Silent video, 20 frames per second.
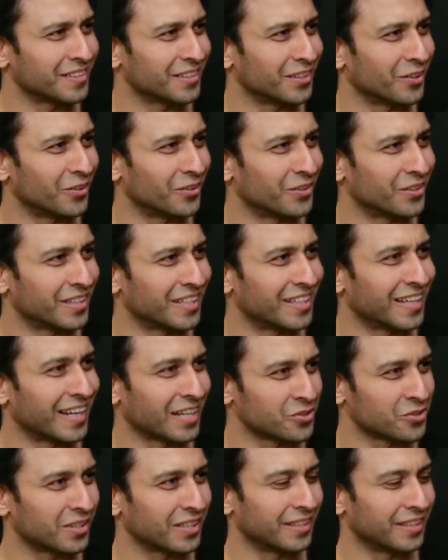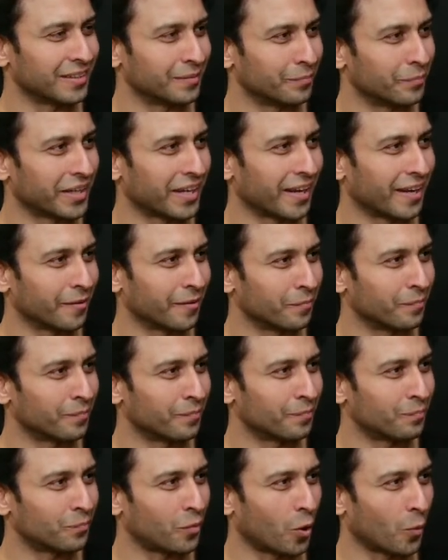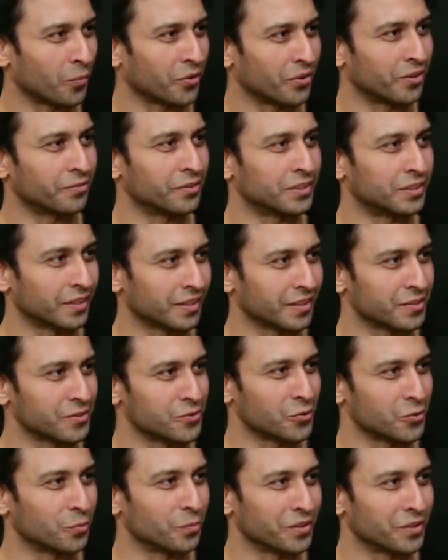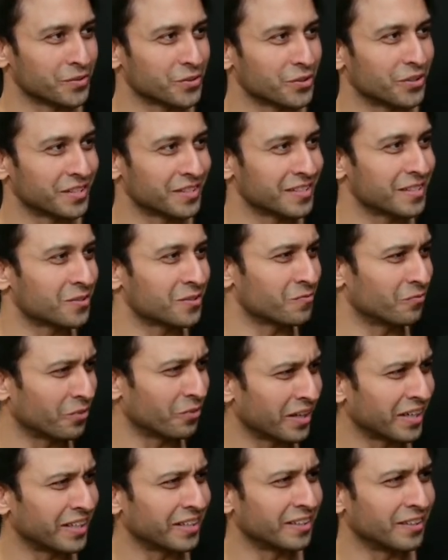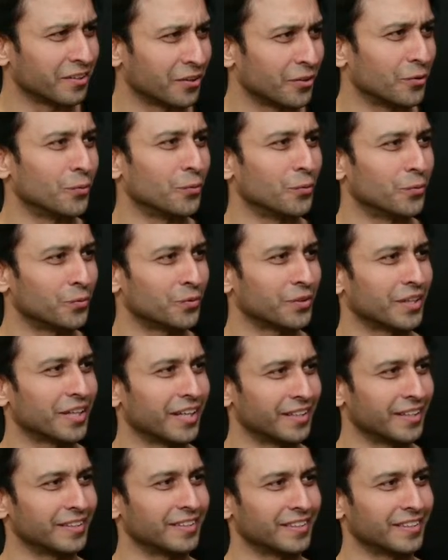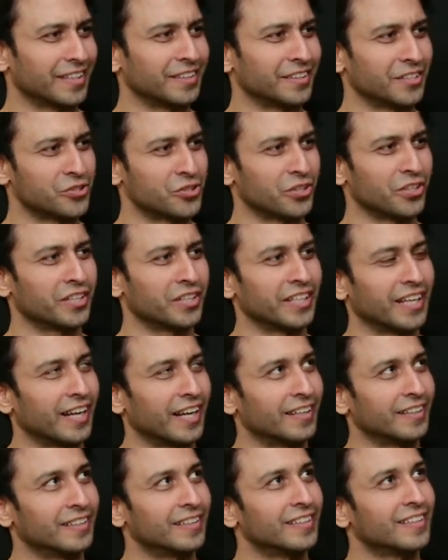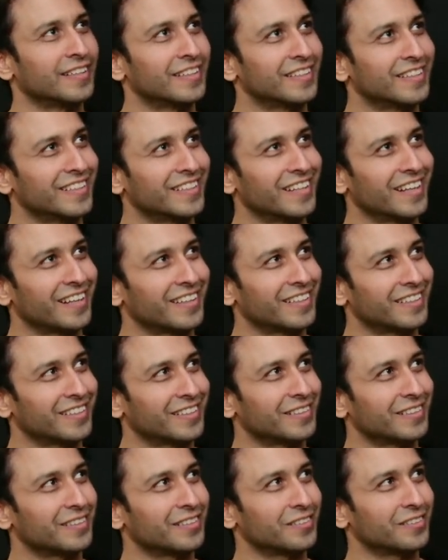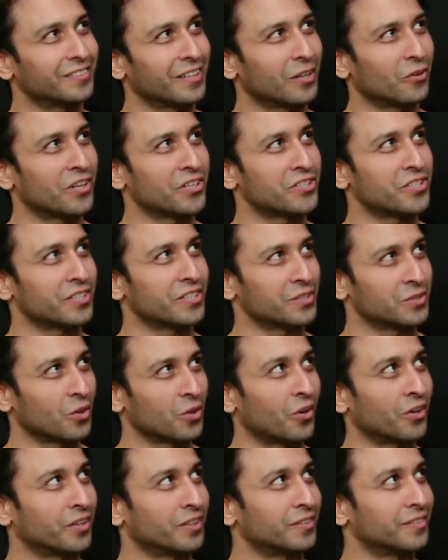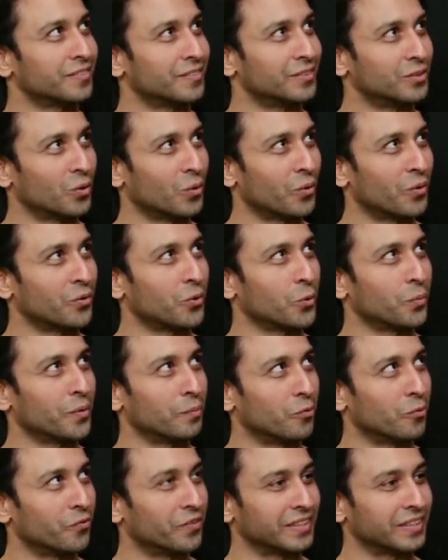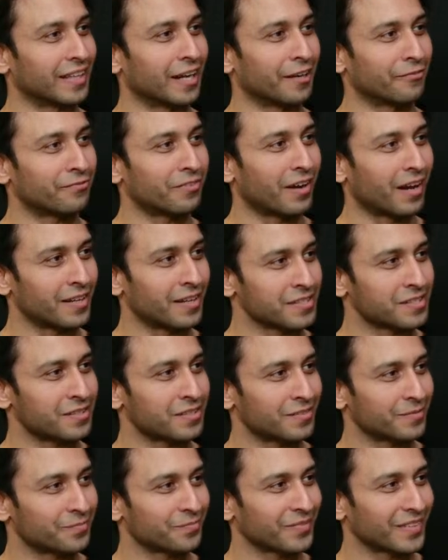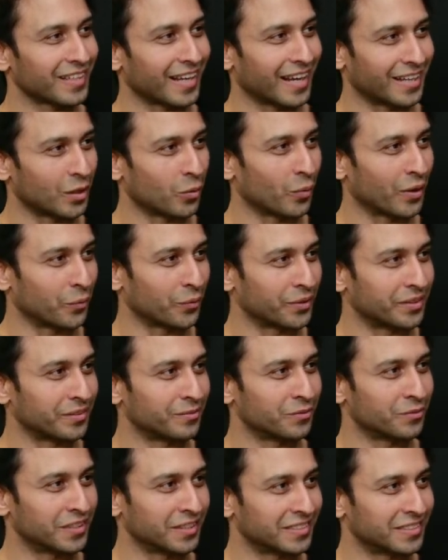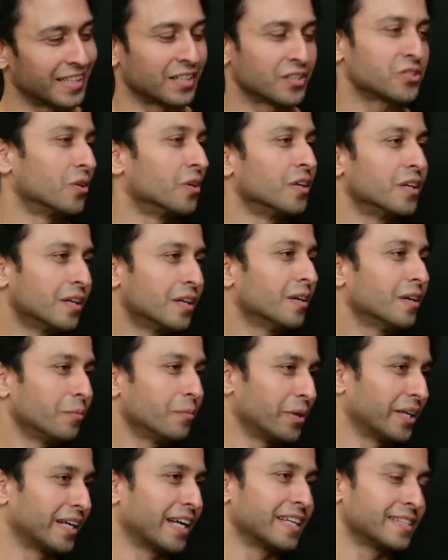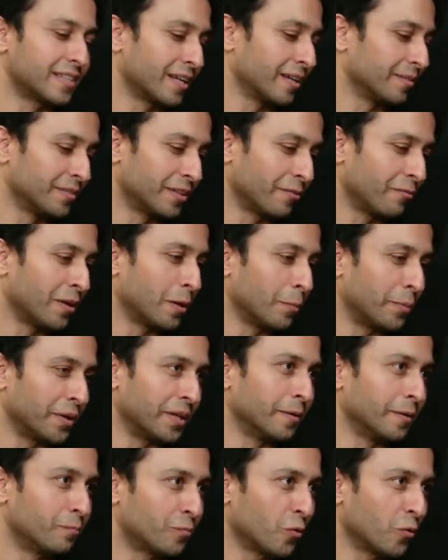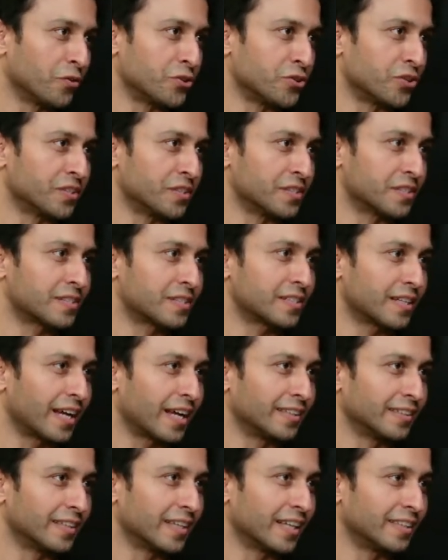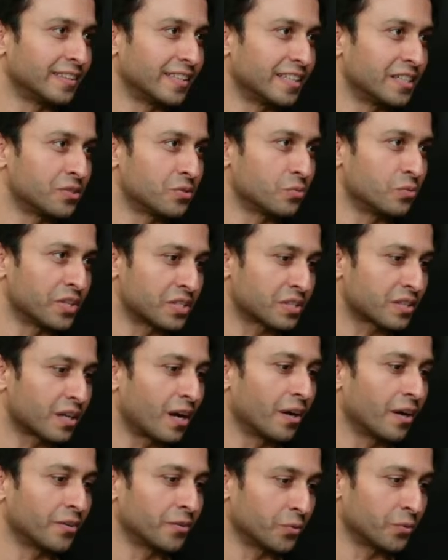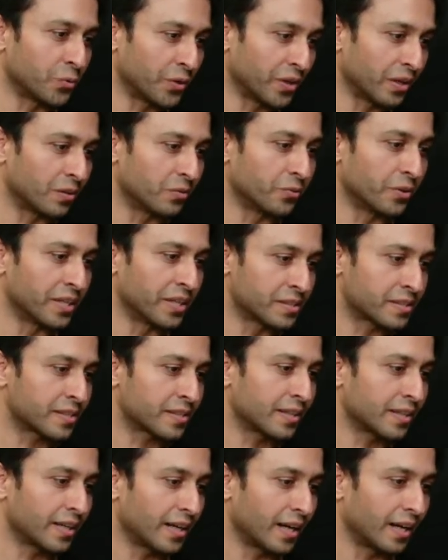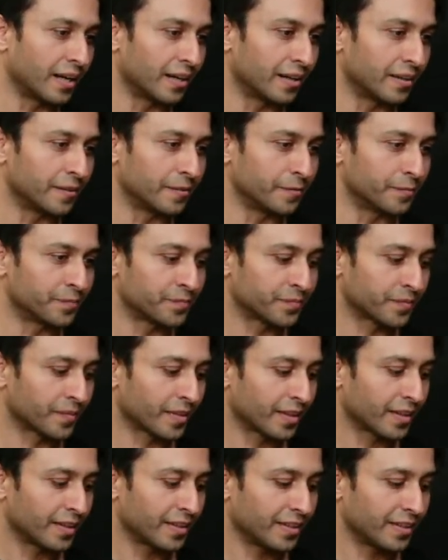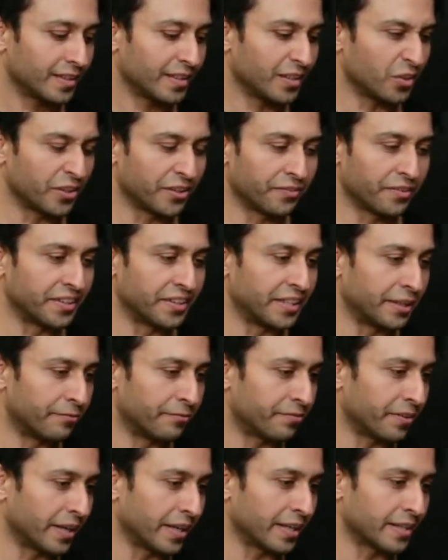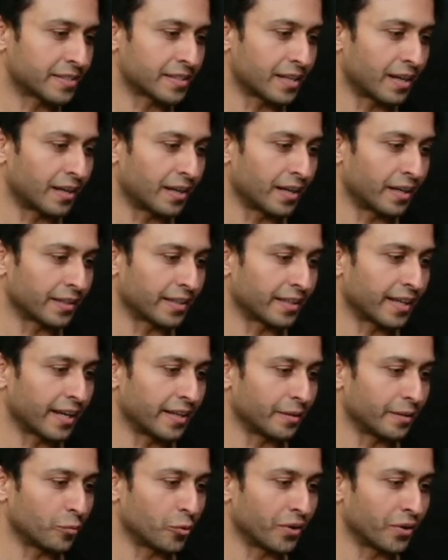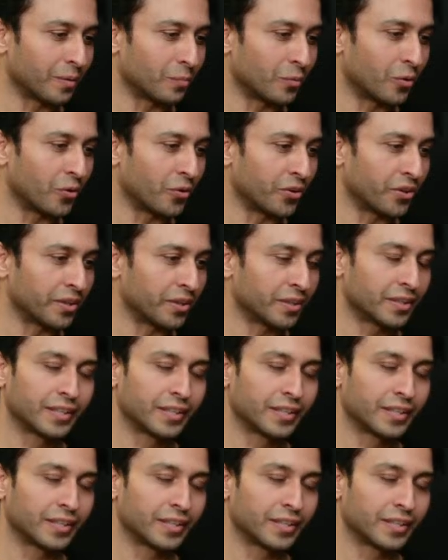It actually became popular with the consumer. So it's very new in the journey, and regulation is not known to be moving that fast anyway with the tech. So, but I guess there will be provisions, and these risks are real risk. Even deep fakes are getting more and more.